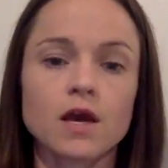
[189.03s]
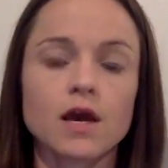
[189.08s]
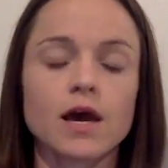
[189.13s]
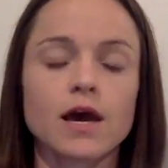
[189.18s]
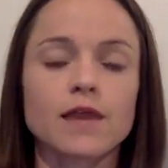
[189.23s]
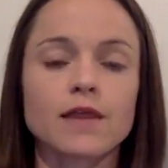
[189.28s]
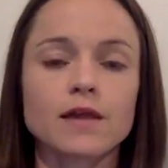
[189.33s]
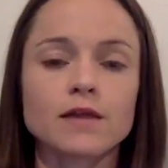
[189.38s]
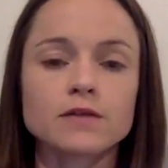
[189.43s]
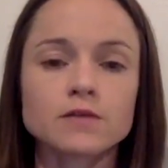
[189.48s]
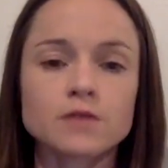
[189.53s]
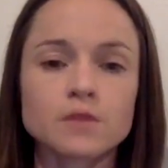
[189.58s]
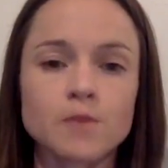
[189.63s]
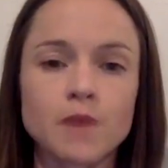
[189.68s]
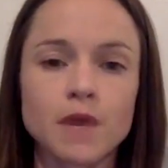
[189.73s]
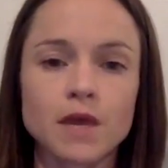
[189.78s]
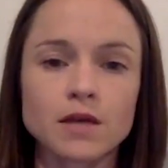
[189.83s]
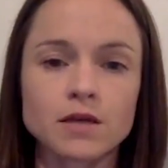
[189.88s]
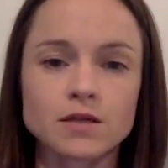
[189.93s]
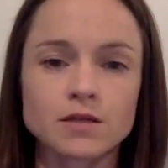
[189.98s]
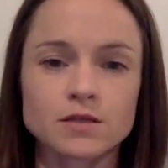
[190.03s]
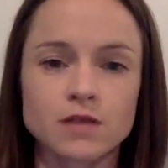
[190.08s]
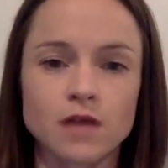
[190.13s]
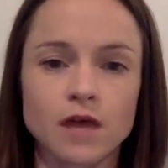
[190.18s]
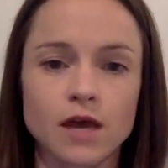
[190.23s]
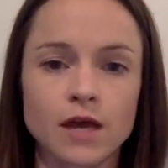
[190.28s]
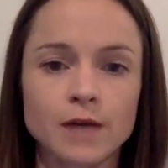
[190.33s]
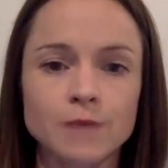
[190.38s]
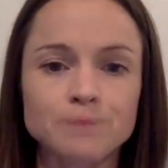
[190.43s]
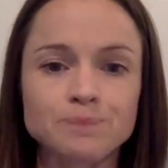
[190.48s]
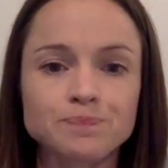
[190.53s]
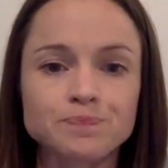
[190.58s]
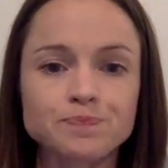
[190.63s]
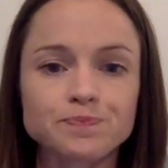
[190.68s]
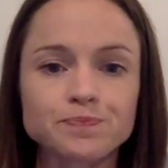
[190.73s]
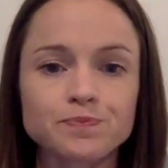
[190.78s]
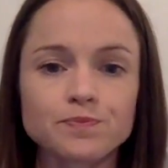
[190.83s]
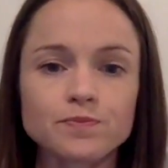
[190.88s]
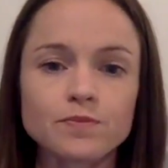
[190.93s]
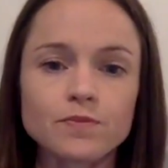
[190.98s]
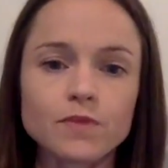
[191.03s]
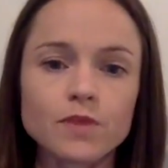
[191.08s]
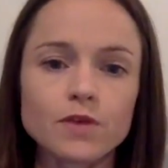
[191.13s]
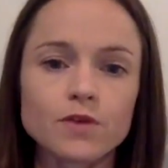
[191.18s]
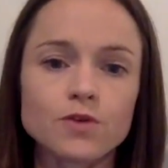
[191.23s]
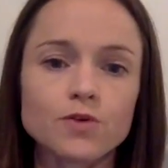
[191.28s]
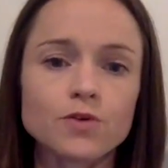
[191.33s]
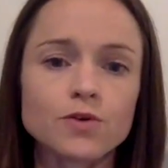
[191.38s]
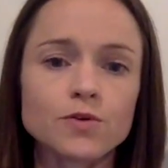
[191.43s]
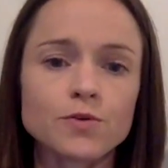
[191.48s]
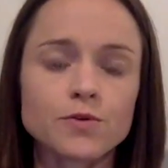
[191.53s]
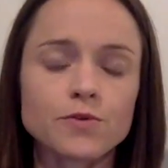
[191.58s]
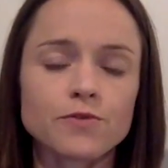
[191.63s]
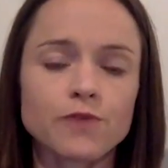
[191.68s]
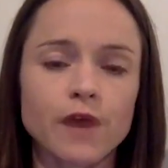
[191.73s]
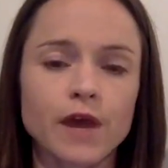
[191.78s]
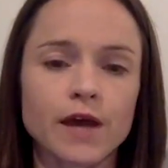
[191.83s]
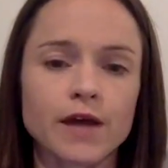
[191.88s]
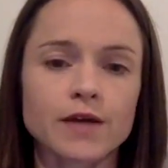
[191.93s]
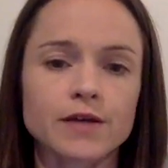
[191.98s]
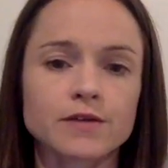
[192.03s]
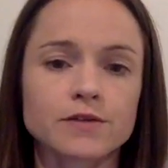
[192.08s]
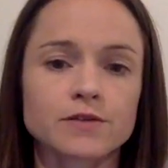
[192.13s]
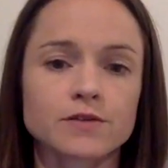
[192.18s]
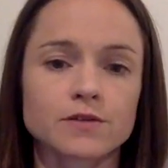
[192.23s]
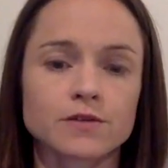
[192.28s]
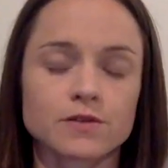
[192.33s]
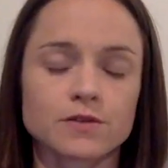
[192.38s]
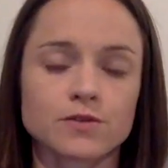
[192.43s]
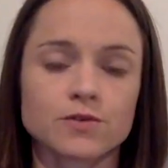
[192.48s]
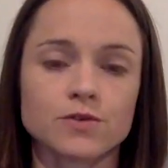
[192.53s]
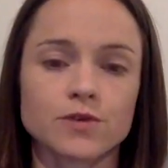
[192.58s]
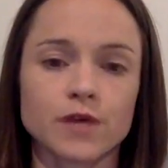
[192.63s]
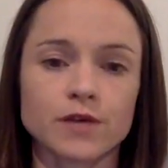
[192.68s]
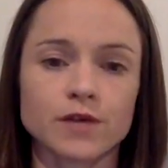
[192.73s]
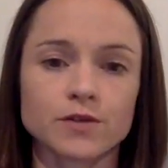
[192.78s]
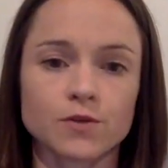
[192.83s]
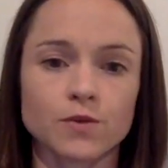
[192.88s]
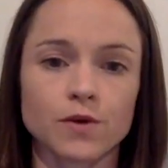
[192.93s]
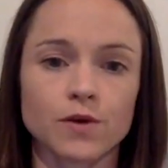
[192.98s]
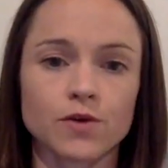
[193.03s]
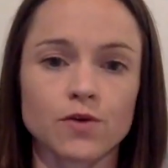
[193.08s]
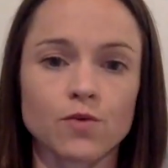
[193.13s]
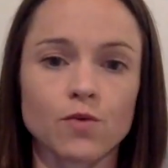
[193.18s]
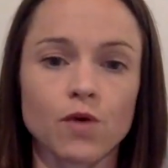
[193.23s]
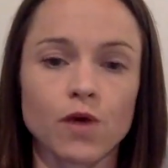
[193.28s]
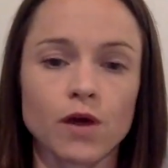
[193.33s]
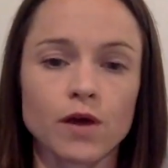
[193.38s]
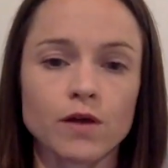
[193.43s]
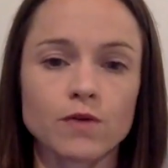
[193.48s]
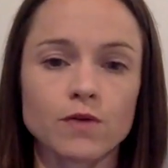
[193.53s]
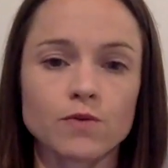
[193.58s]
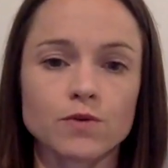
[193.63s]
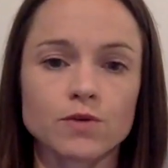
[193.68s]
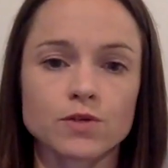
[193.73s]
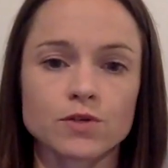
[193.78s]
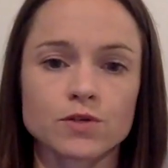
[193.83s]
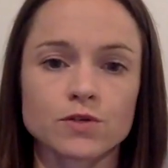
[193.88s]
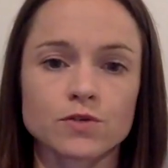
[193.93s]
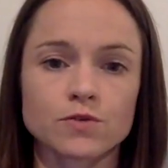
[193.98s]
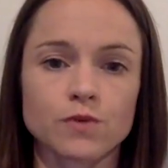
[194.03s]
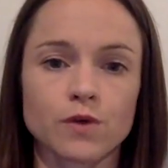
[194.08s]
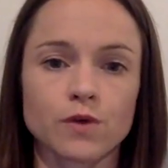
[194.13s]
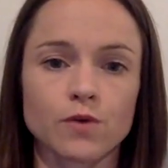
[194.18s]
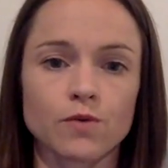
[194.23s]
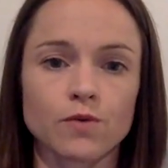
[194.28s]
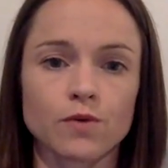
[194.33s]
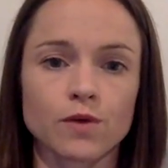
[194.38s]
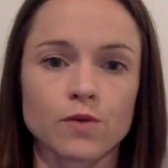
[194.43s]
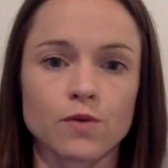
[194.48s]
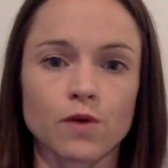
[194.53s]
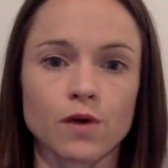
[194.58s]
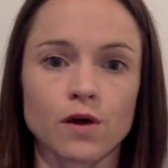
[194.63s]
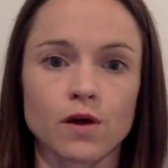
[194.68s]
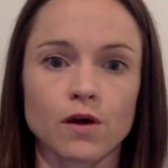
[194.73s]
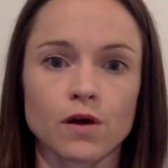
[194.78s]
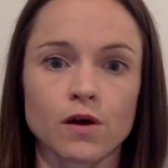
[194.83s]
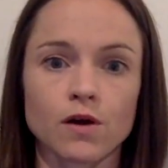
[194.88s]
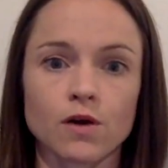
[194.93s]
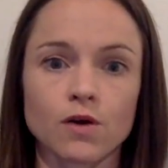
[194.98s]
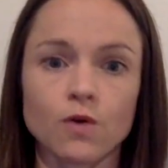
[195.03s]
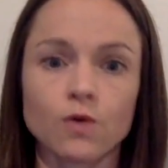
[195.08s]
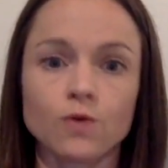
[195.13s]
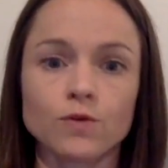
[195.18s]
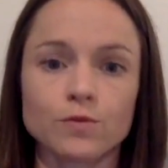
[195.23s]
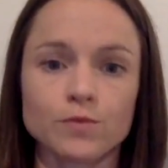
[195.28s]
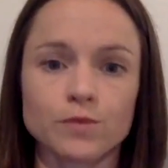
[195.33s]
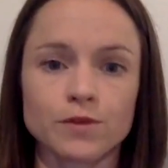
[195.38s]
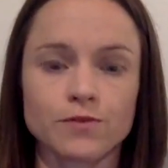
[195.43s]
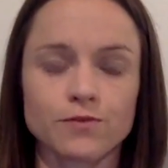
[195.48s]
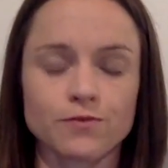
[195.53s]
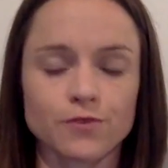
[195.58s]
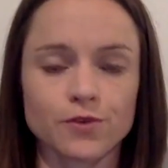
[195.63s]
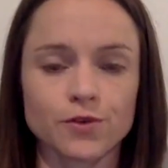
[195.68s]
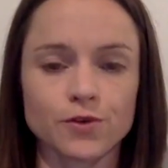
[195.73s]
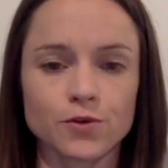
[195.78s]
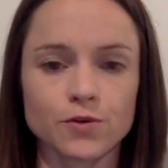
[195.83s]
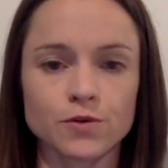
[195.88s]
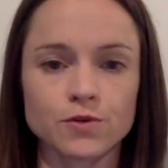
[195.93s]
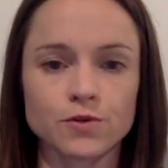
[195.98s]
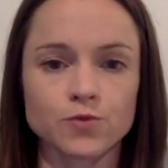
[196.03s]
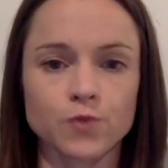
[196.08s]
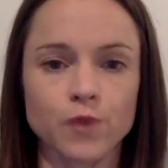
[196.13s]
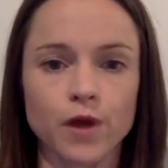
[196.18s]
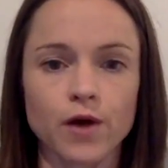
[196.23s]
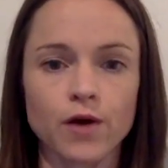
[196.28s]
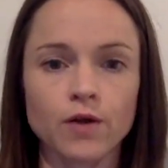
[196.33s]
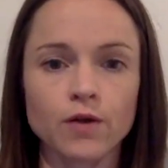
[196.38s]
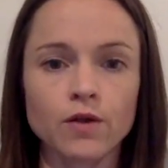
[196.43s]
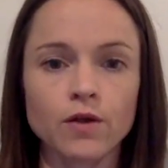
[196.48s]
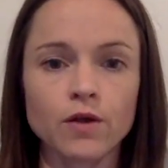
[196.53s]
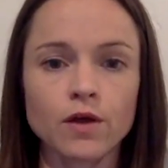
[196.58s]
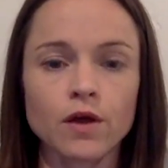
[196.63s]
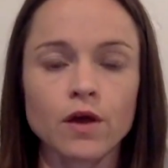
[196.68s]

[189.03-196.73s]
And that schematic design you can revise to get to what you want, which is what we want our goal to be for you as well,